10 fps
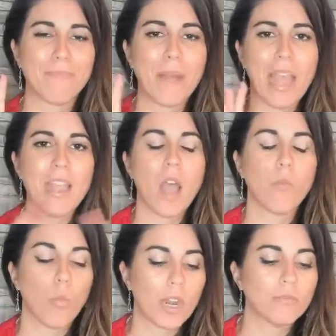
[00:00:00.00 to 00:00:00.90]
But
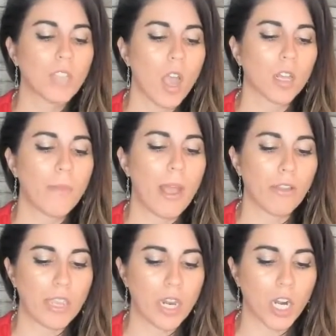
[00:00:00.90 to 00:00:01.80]
what I'm talking about
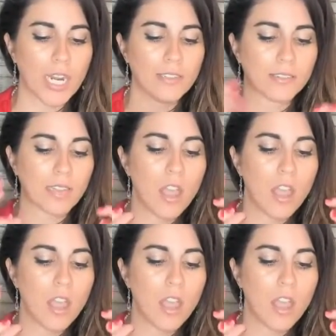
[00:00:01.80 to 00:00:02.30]
here is